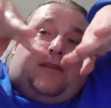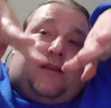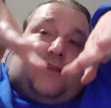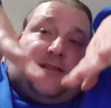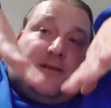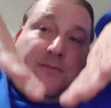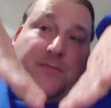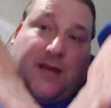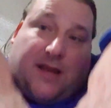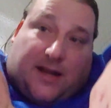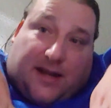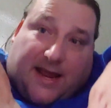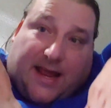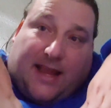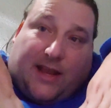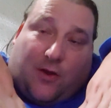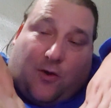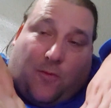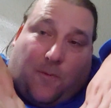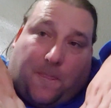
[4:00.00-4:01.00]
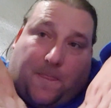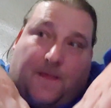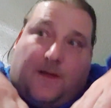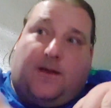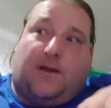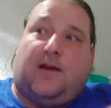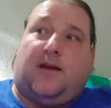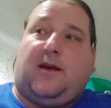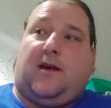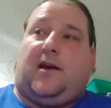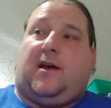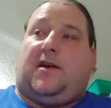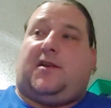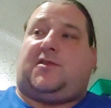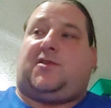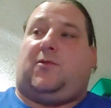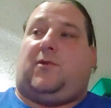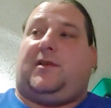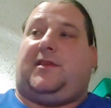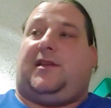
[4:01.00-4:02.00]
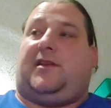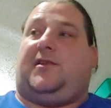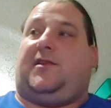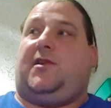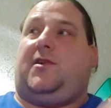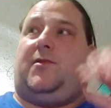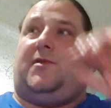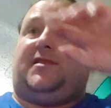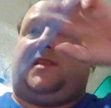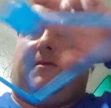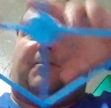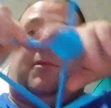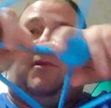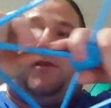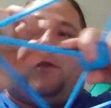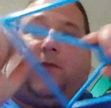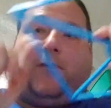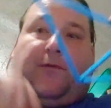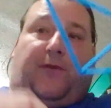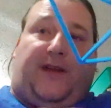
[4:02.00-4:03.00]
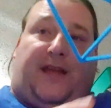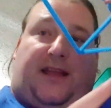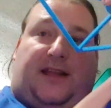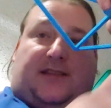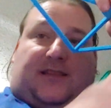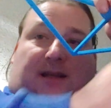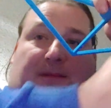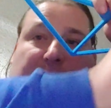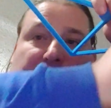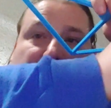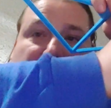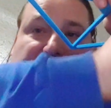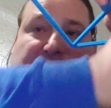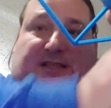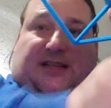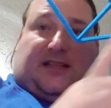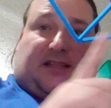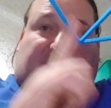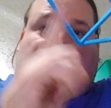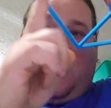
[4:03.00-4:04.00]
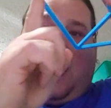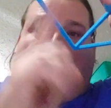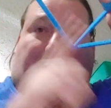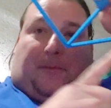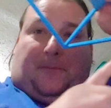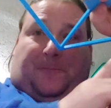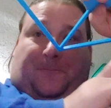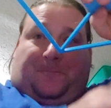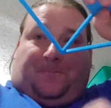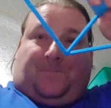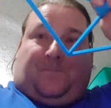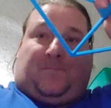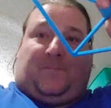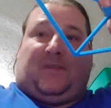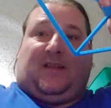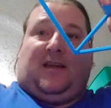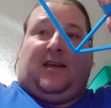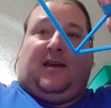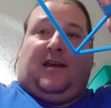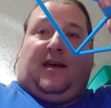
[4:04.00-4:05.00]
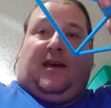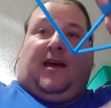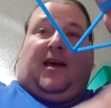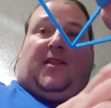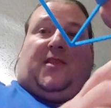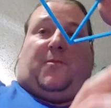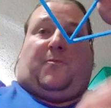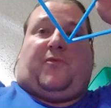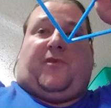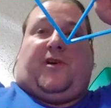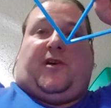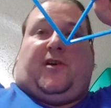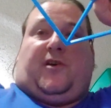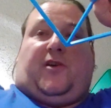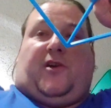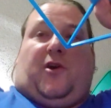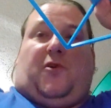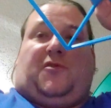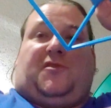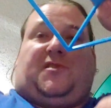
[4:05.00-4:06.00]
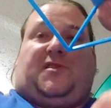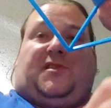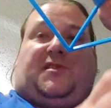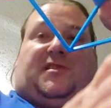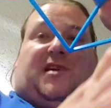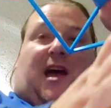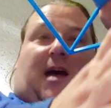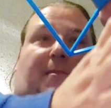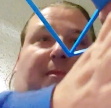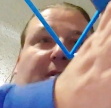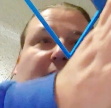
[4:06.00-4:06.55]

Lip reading: this and be at an angle. So what they do is they put the 3 end stop switches at the top. The printer goes to the top